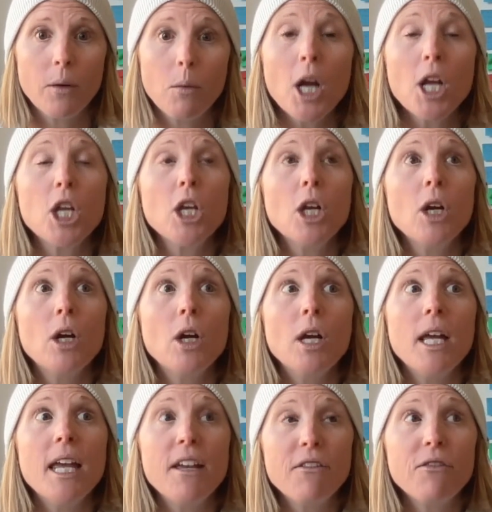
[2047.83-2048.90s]
What
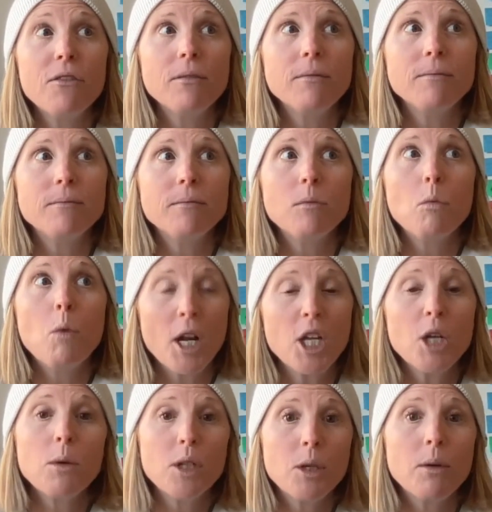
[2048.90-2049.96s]
if what
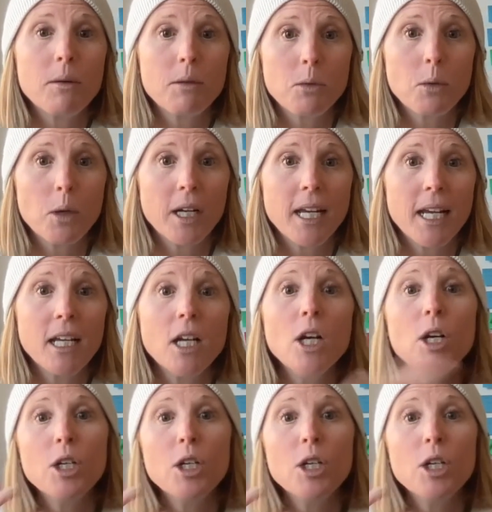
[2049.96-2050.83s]
you were doing was working?